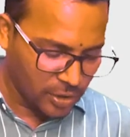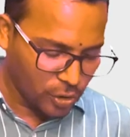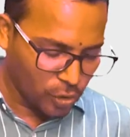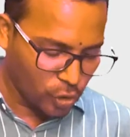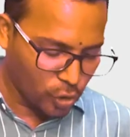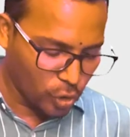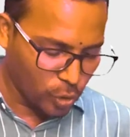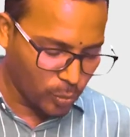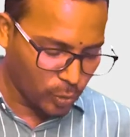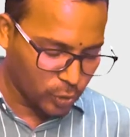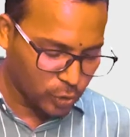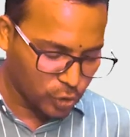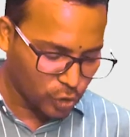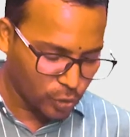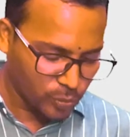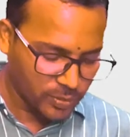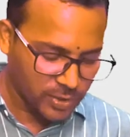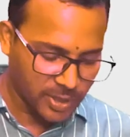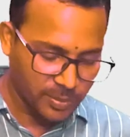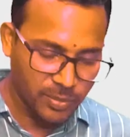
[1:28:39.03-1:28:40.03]

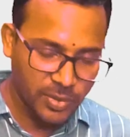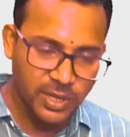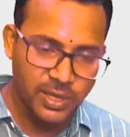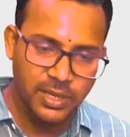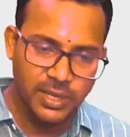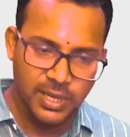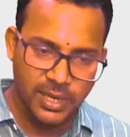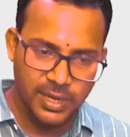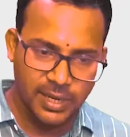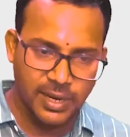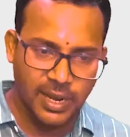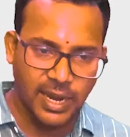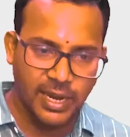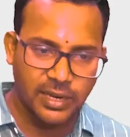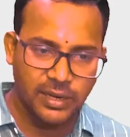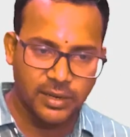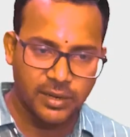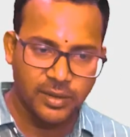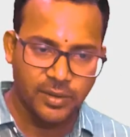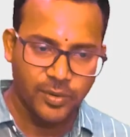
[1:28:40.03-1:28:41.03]
chromosome number
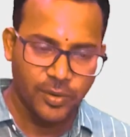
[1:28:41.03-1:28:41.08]
9.